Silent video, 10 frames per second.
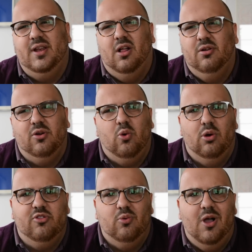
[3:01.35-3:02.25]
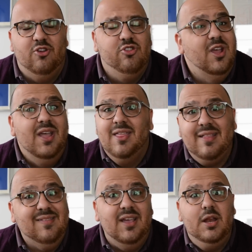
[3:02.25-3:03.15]
dollar quartz watch
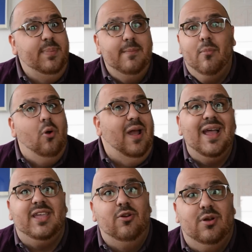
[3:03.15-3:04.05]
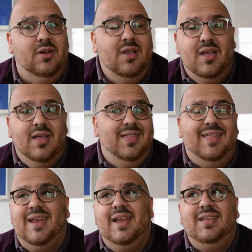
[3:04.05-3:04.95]
that's going to be more accurate
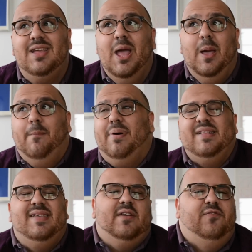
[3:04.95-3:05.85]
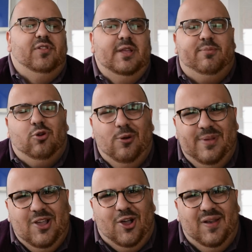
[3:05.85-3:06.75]
than any Patek Philippe
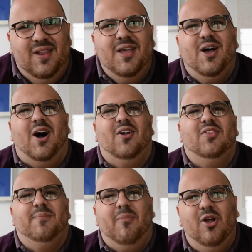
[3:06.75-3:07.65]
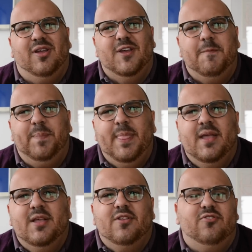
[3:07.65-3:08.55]
Tourbillon on the market.
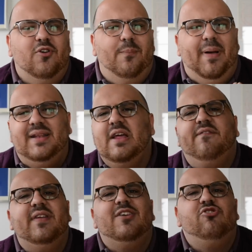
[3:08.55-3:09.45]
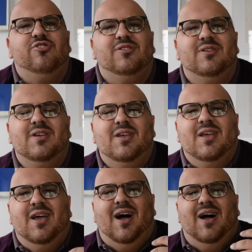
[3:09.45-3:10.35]
So by definition,
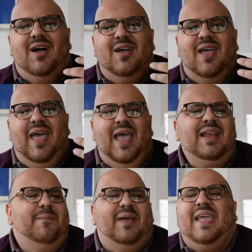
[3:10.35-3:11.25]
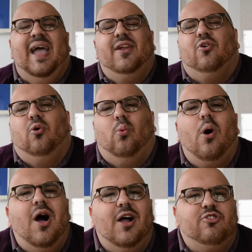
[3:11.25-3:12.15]
uh, any mechanical
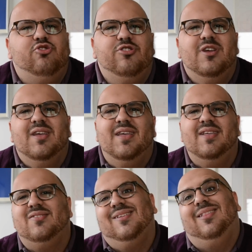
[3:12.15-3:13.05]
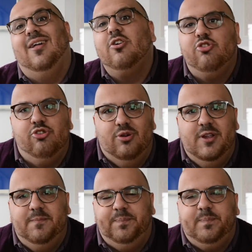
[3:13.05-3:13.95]
watch is a luxury.